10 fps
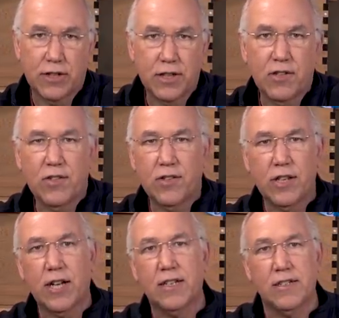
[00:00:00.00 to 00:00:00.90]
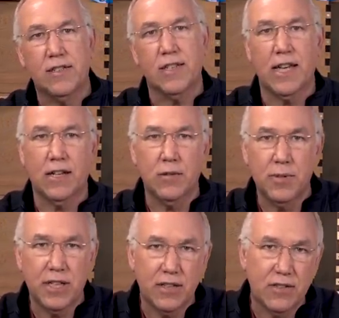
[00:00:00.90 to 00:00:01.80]
Now this is not to scale
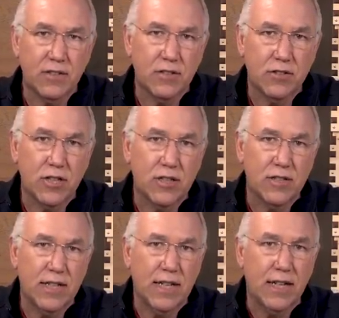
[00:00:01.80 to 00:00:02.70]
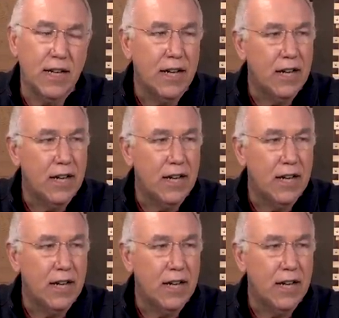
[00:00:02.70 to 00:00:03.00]
because this is just a,